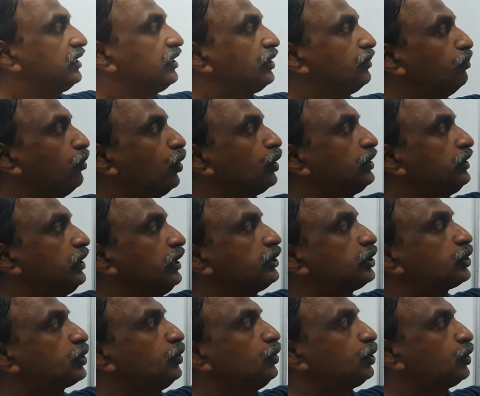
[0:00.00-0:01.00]
Both
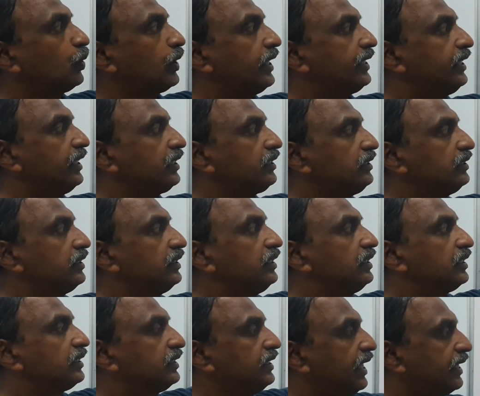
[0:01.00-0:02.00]
these two together,
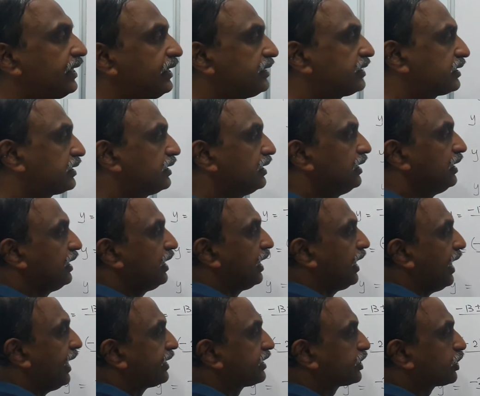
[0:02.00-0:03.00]
that is
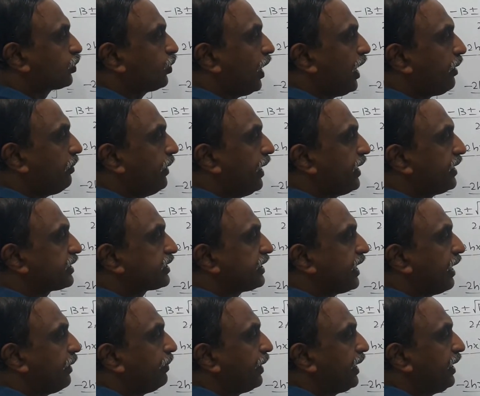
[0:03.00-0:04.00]
x square minus
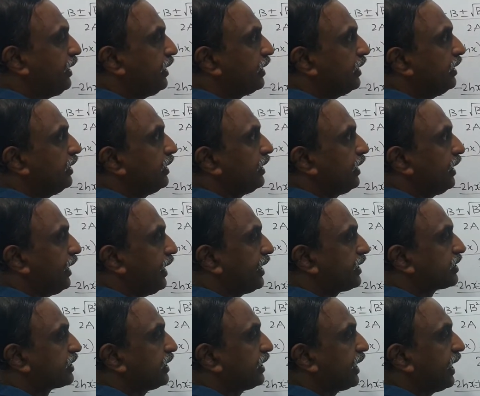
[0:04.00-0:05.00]
ab
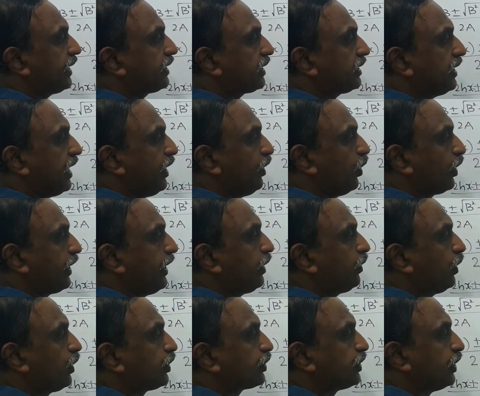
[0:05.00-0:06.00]
is greater than or
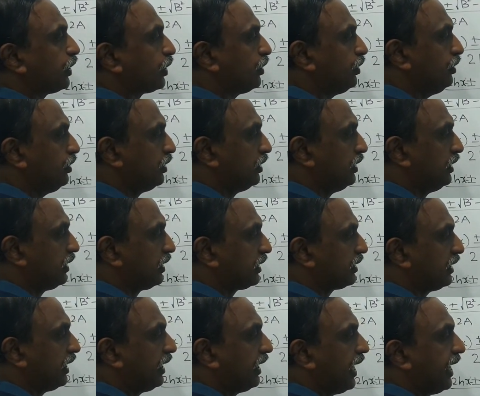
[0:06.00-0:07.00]
equal to 0,
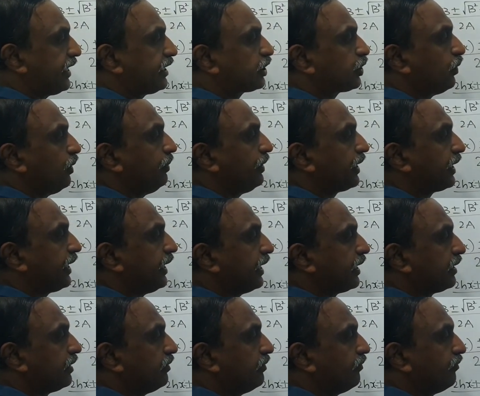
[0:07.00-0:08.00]
the lines will be
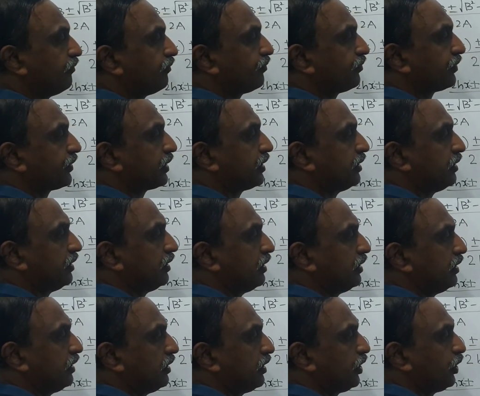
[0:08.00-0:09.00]
real.
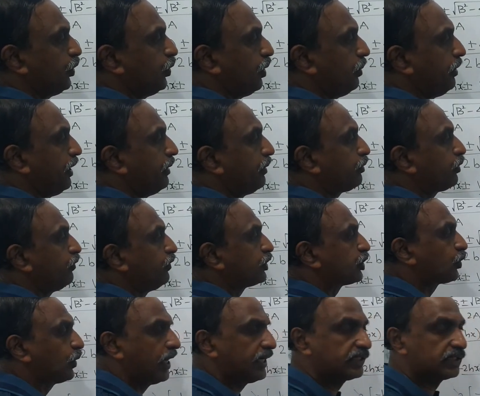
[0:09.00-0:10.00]
You will be able to
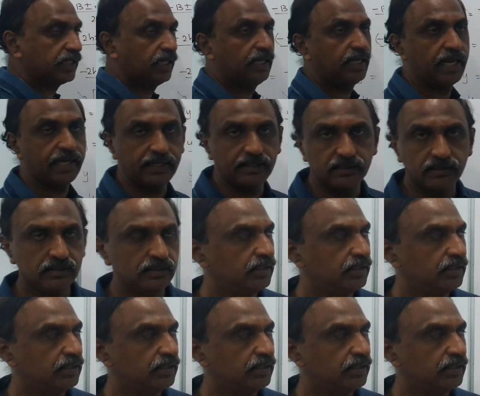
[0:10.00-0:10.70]
visualize the line.